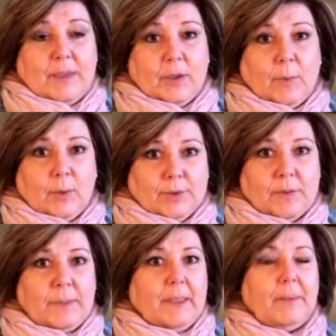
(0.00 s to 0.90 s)
though
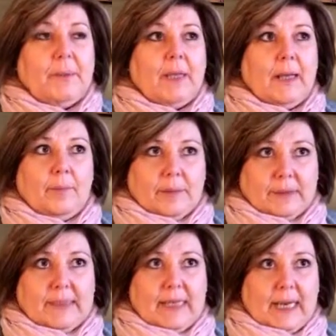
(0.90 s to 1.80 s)
most people, I will
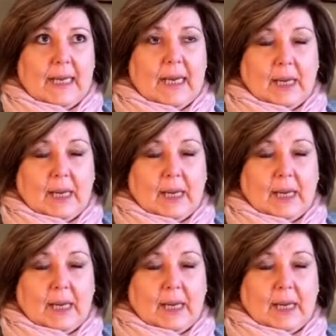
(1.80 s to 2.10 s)
say,